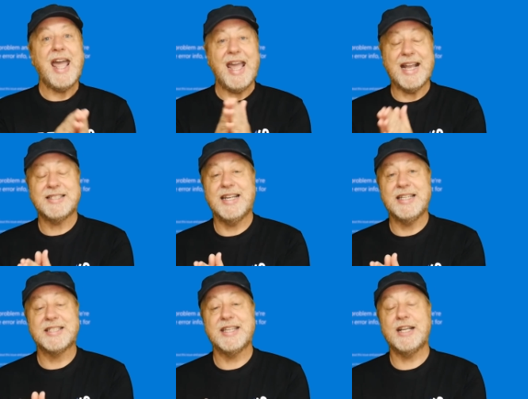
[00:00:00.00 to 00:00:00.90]

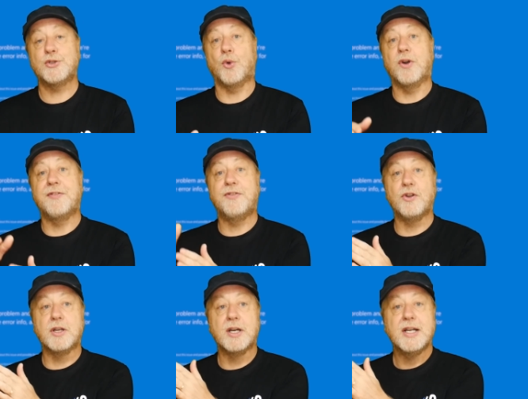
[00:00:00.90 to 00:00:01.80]
x86 or a
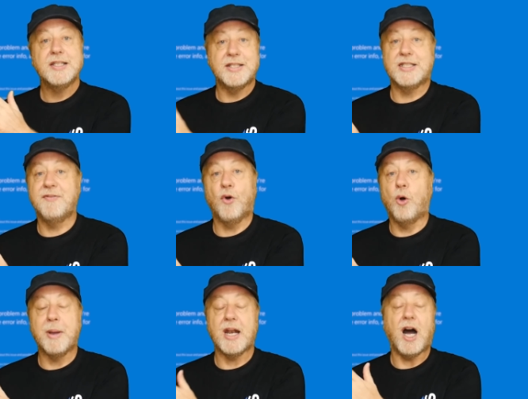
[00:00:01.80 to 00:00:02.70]
full
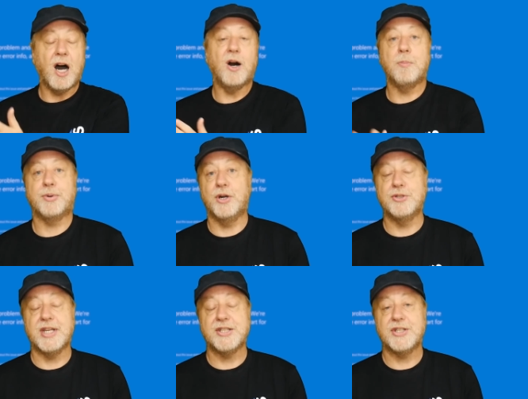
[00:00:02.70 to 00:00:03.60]
64-bit ARM
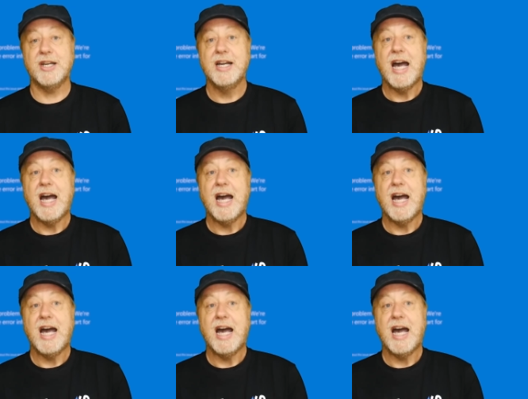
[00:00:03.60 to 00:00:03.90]
processor.